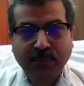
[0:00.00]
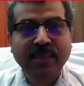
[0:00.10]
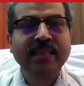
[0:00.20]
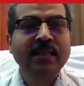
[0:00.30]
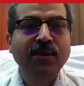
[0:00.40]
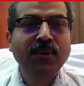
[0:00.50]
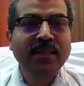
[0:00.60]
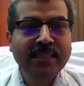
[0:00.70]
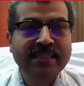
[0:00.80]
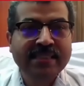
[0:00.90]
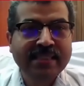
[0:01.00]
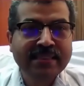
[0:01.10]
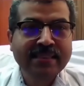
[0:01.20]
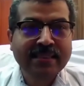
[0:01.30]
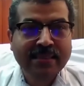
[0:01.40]
we all
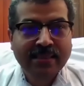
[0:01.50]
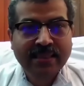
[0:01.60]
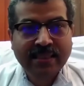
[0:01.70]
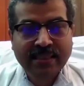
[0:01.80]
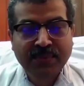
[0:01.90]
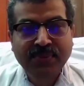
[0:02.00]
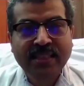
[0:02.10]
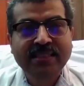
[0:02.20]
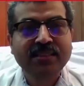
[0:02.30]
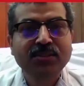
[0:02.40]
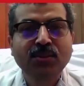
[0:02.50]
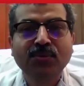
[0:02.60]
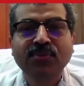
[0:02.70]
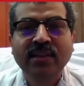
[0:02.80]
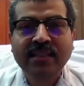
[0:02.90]
understand infrastructure
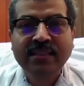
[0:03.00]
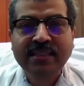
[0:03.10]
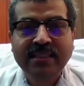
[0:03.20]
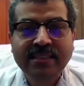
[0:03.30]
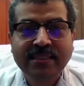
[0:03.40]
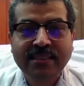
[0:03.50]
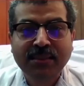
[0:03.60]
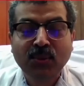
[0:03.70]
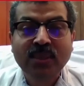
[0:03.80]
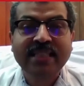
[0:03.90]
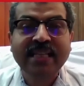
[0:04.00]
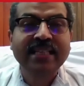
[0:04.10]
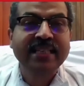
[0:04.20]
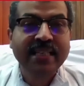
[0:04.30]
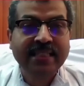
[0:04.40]
of health is not
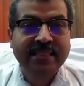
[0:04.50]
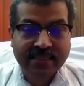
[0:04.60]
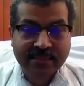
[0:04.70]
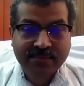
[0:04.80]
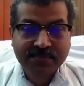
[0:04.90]
that great,